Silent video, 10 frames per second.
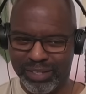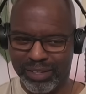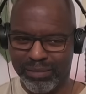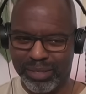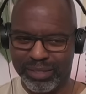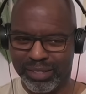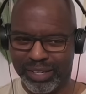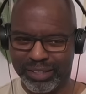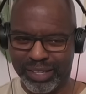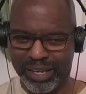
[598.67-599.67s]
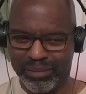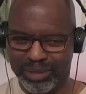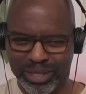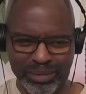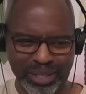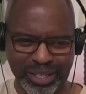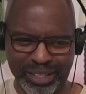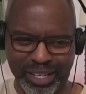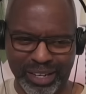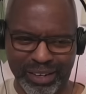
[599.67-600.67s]
then you miss the next game or something like
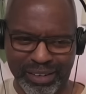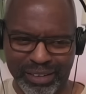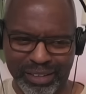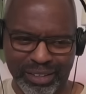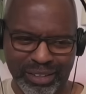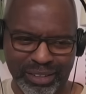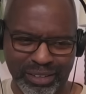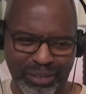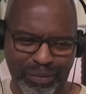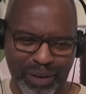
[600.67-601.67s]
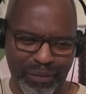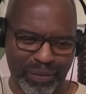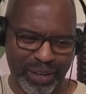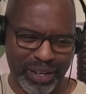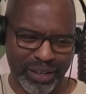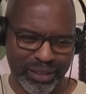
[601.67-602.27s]
that. I forgot.